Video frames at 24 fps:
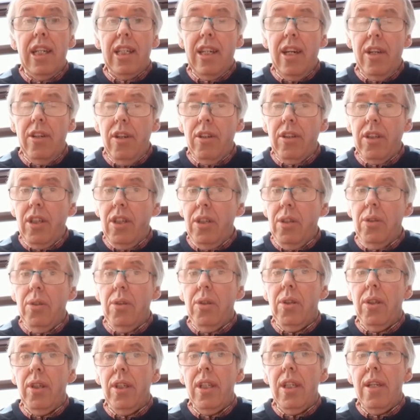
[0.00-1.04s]
cannot
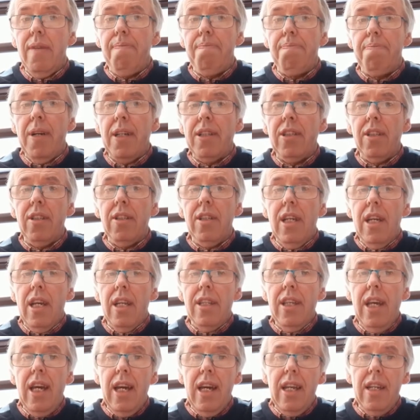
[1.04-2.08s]
cure the
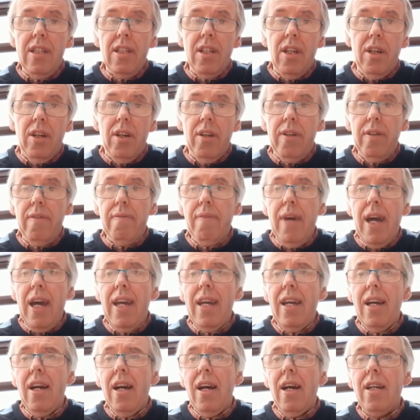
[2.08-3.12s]
impression that is on my
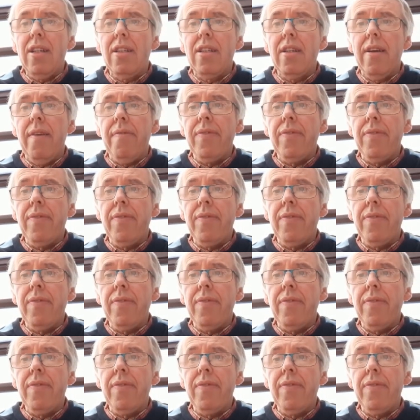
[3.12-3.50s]
heart.